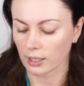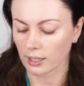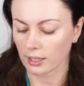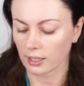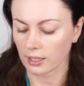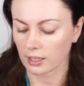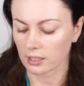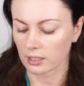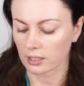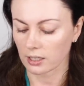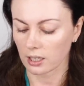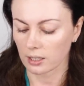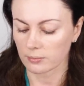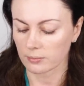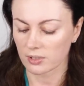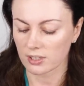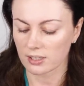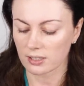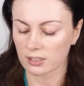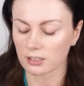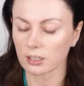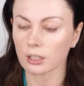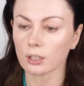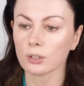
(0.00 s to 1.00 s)
and I'm
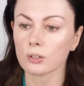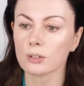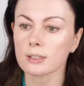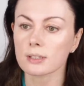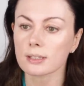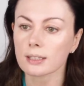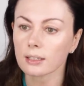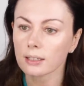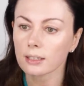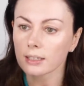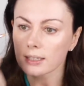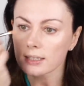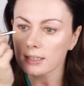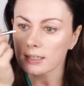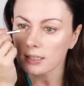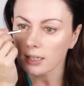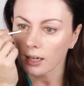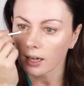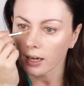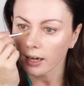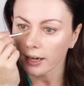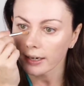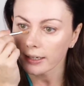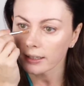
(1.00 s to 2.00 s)
just going to use like a
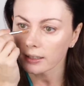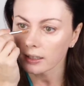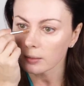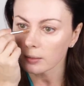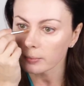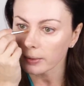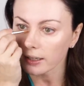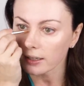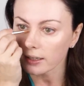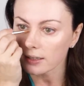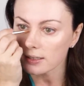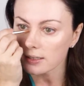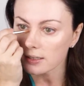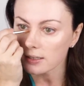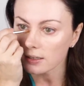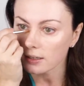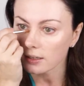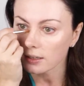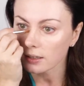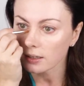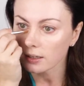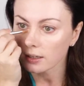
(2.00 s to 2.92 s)
tiny bit